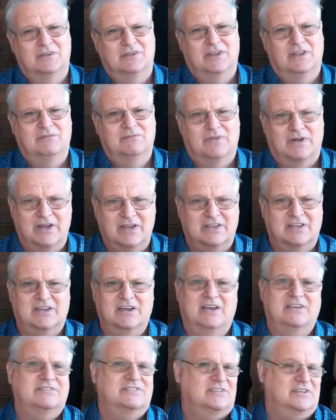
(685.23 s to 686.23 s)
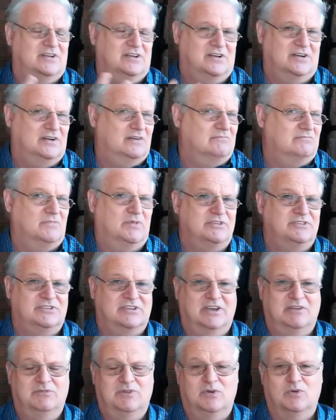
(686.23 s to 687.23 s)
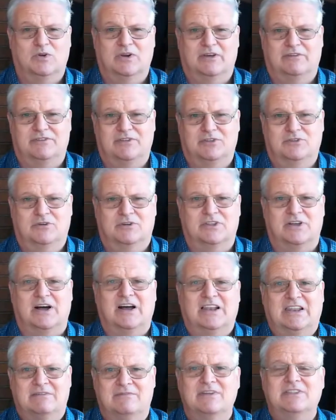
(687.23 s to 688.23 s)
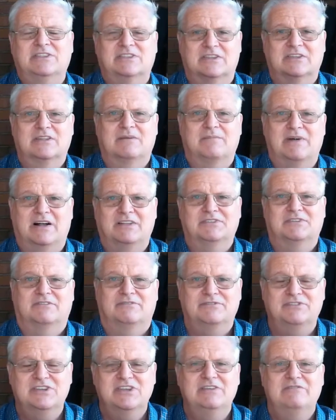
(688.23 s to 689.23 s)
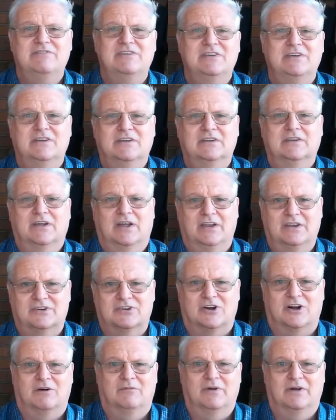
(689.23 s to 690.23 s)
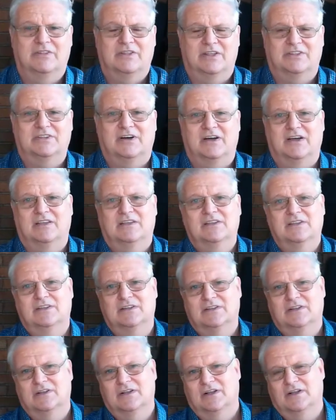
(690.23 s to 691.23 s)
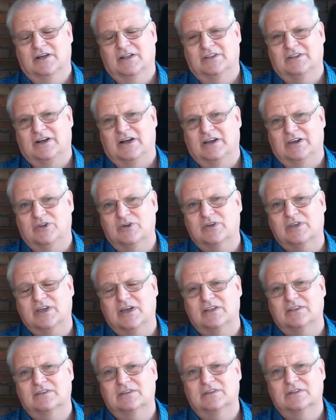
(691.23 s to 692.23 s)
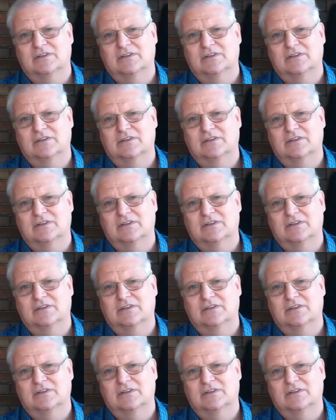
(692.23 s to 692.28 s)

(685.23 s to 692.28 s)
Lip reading: In my case, I'm not saying you all have to do it. I limit the amount of TV and drama that I look at.